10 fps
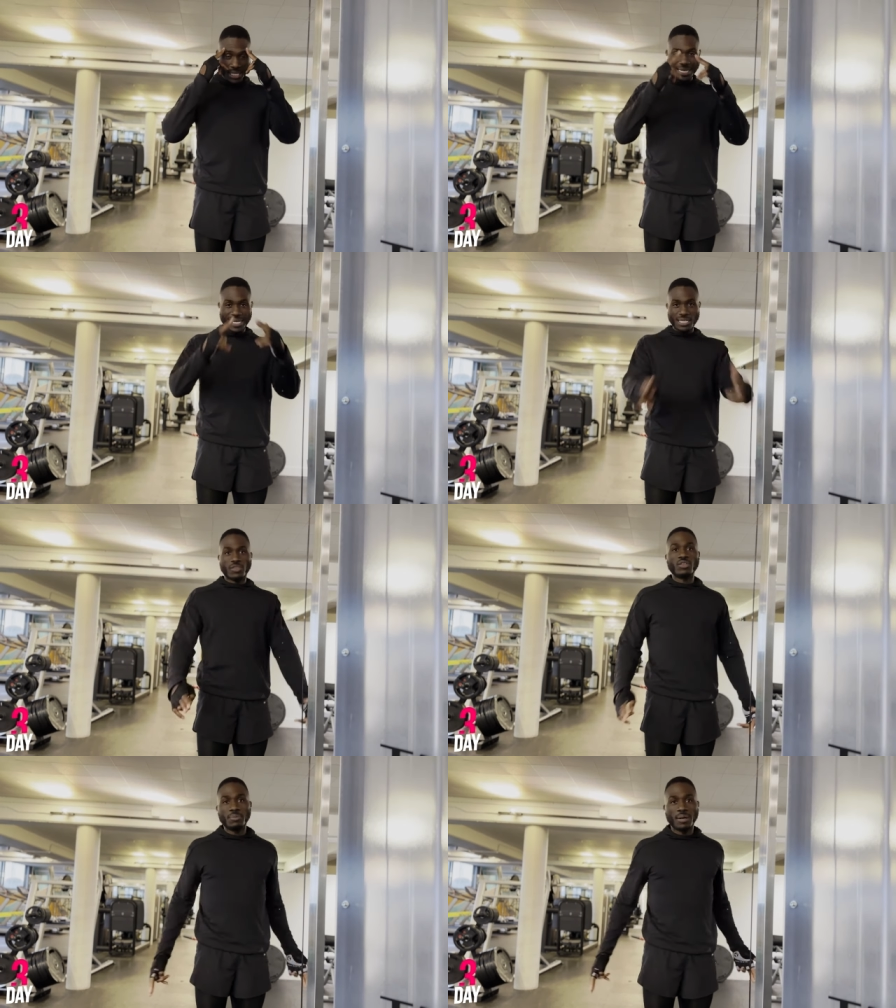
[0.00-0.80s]
Ain't
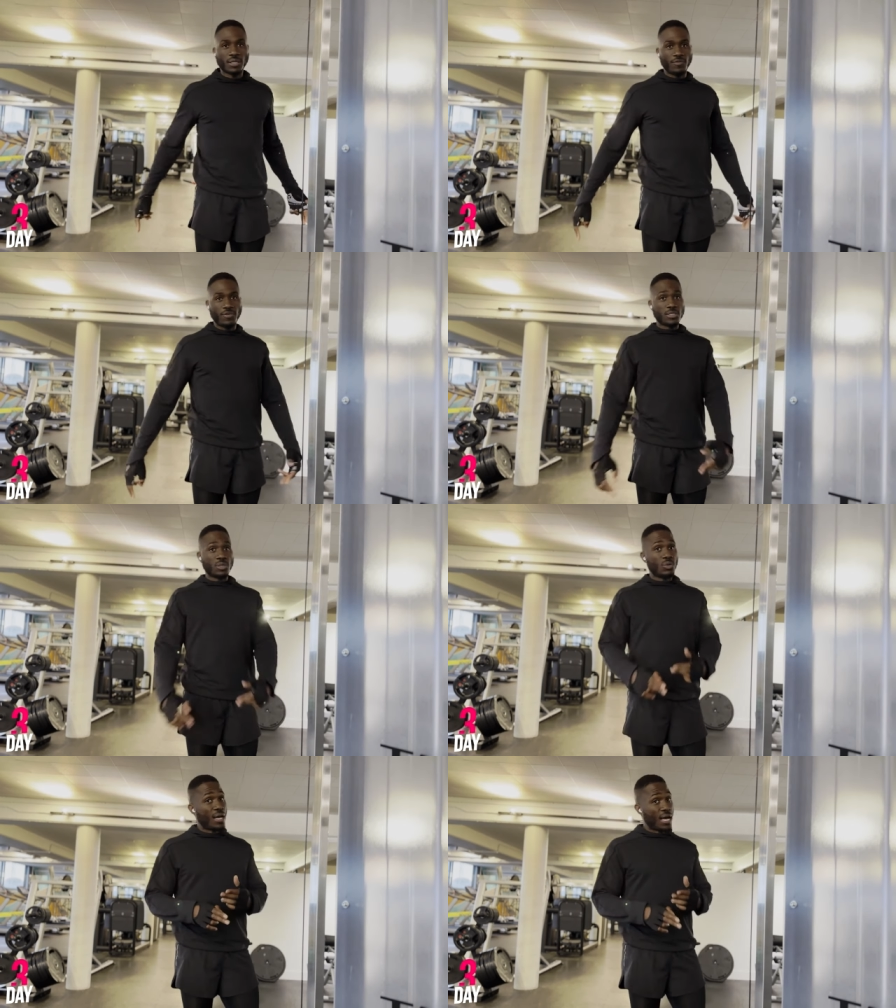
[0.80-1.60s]
nothing about the
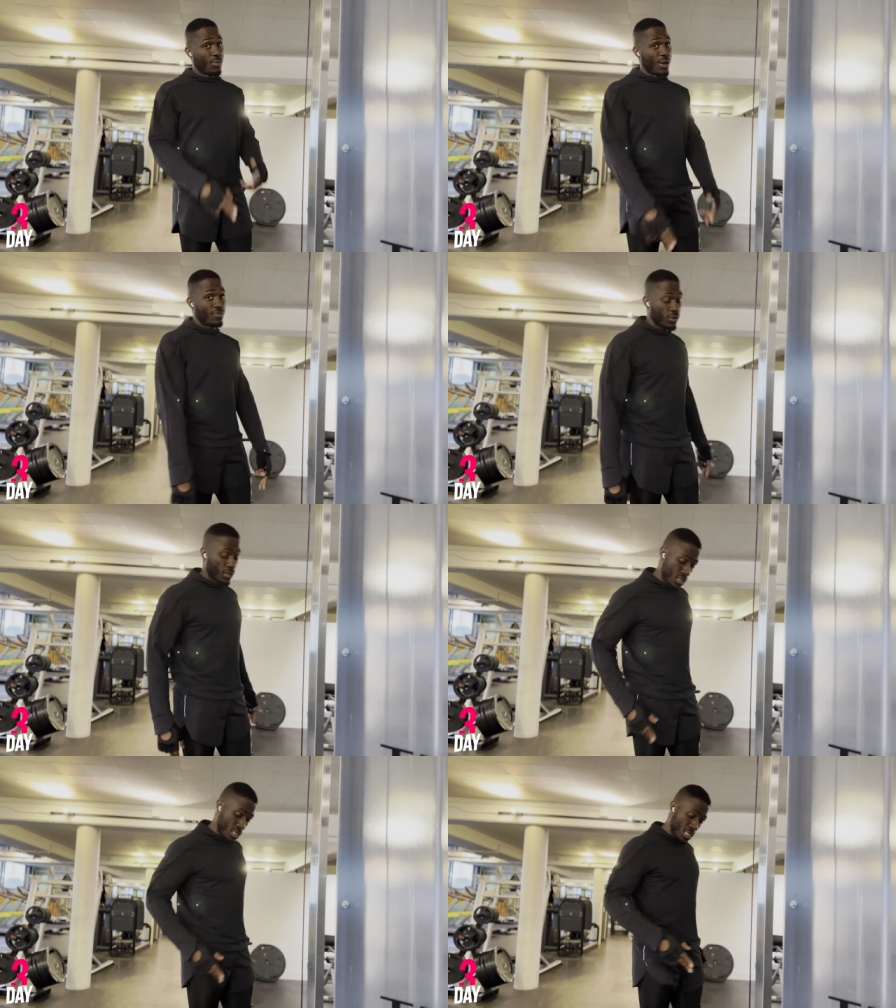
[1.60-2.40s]
physical. However,
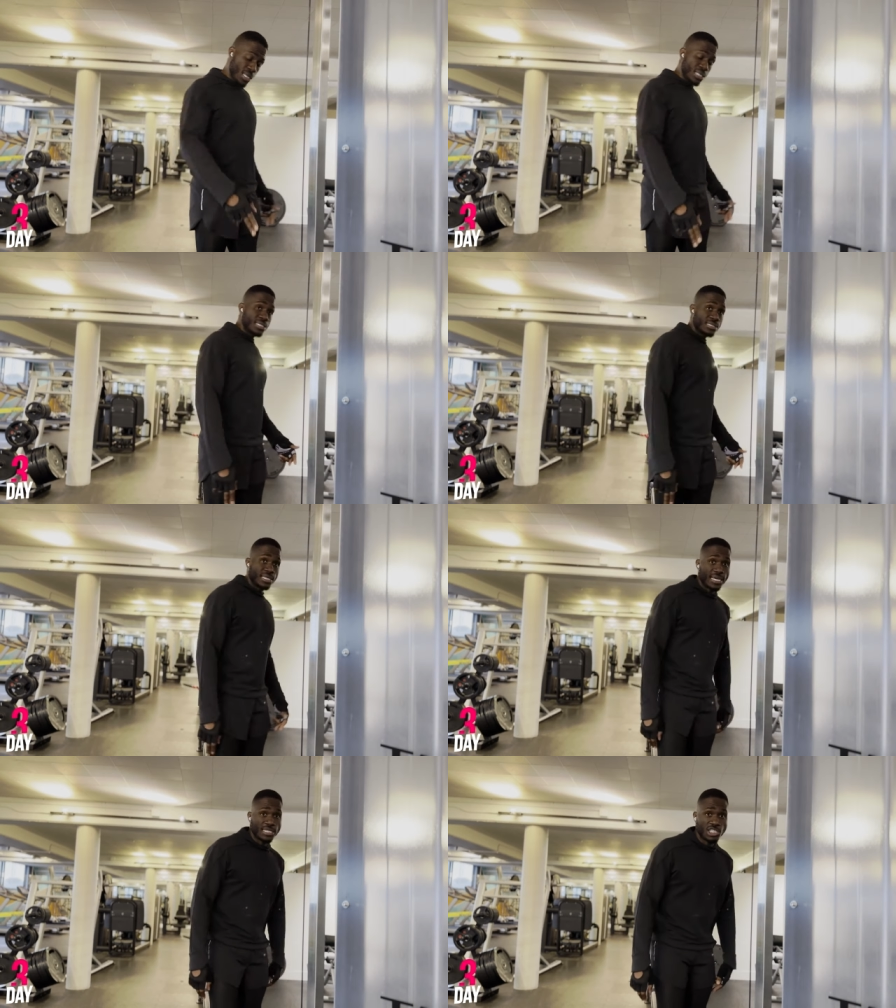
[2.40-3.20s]
let's
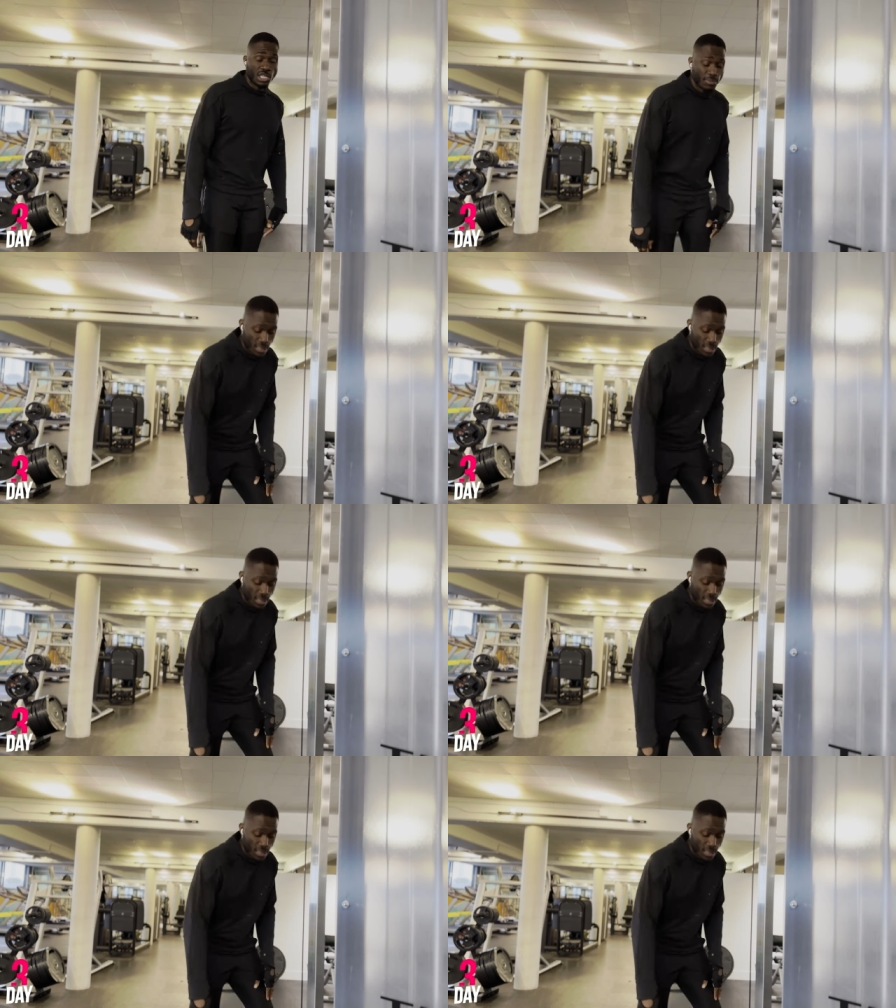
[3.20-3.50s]
get that gym